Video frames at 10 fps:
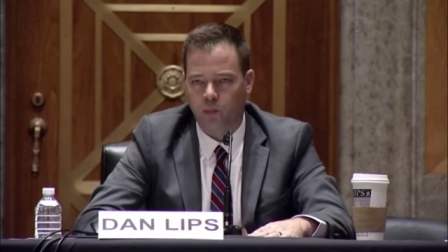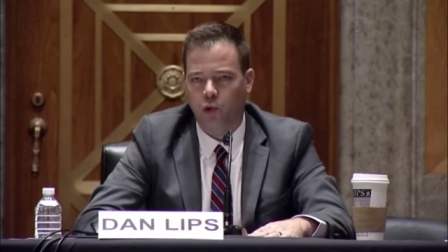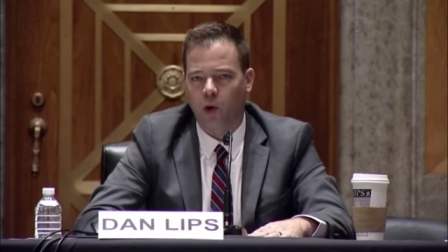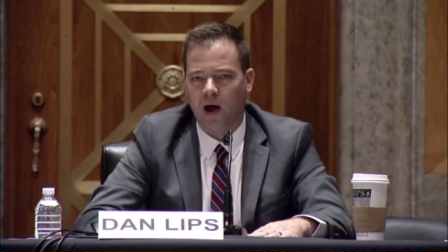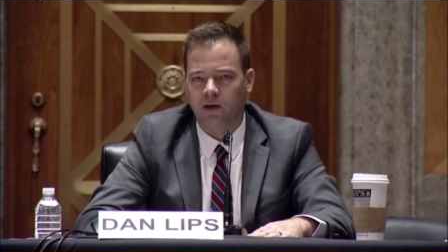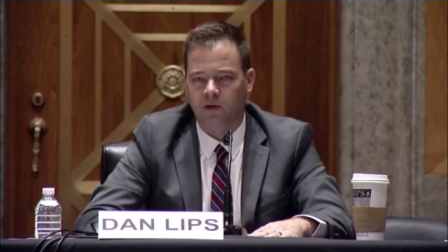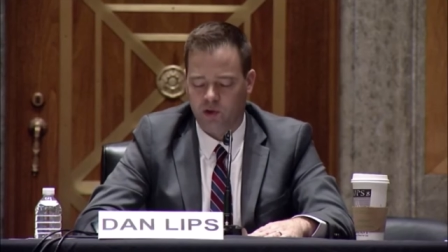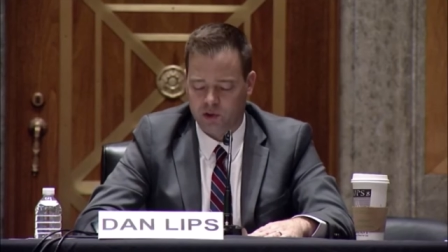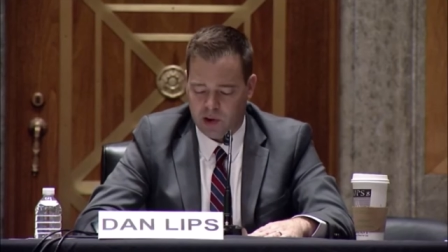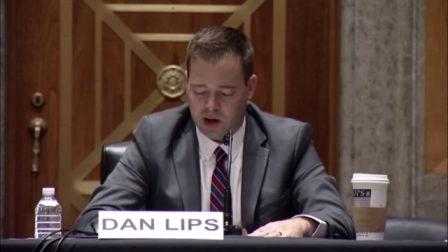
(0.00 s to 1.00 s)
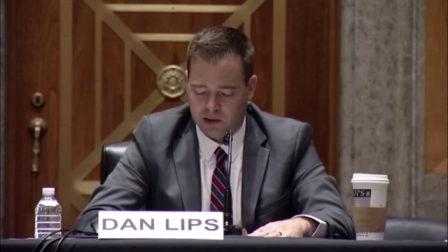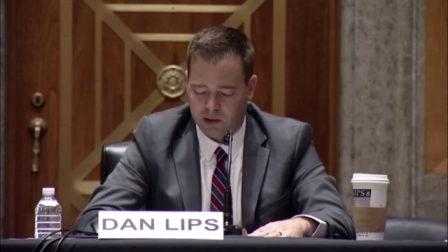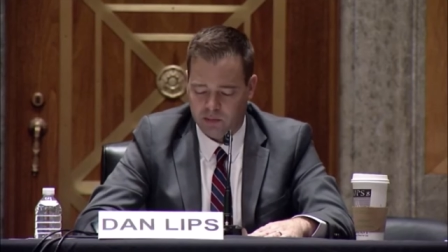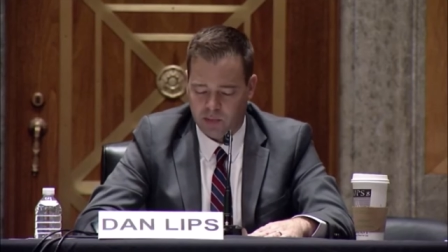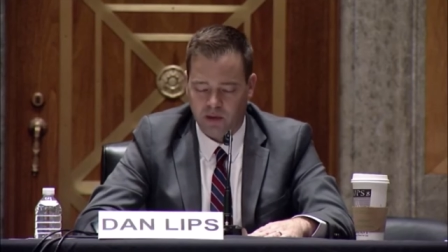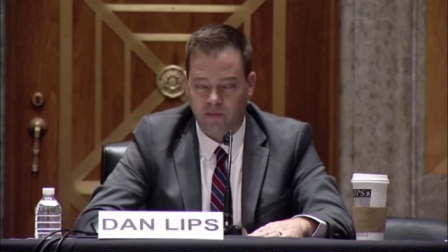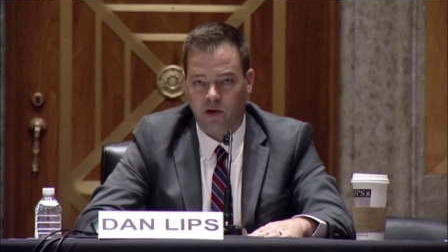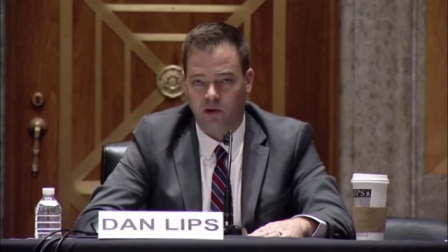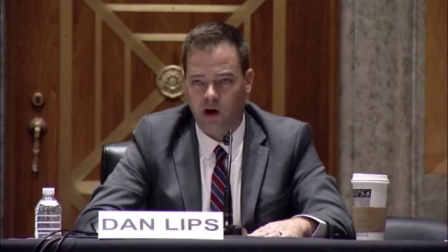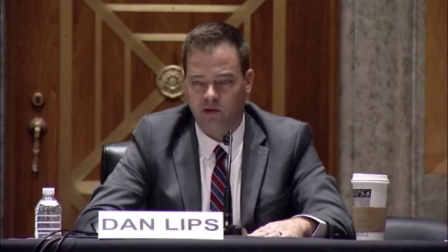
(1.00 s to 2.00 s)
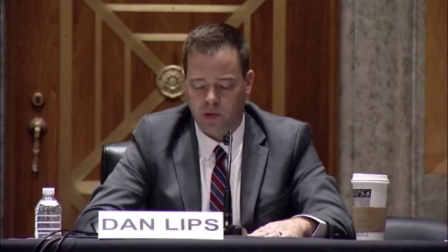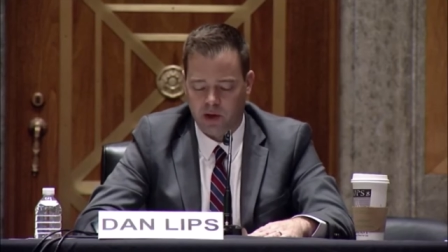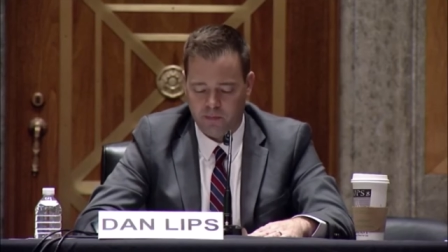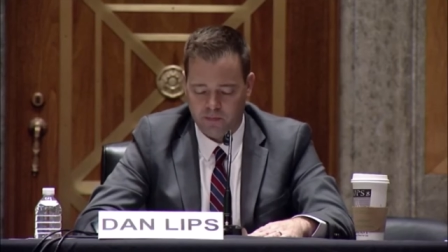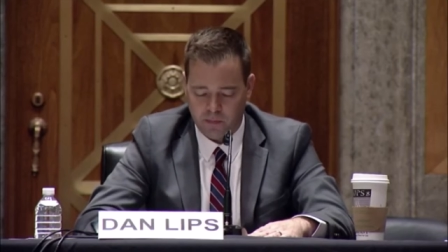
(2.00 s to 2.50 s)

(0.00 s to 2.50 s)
proactive response by the federal government.